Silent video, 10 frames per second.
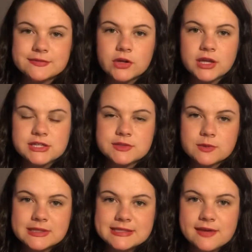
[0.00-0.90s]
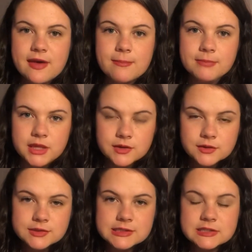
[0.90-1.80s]
of all, I just want to say that
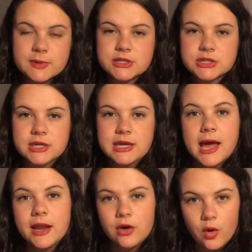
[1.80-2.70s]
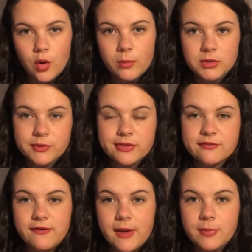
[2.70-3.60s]
meals, especially at home and with the
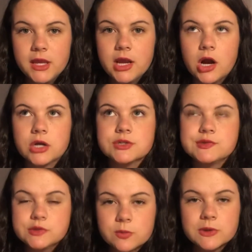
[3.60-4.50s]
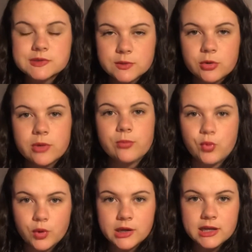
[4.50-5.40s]
family, are super
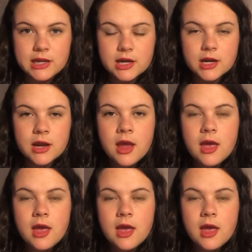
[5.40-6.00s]
important here.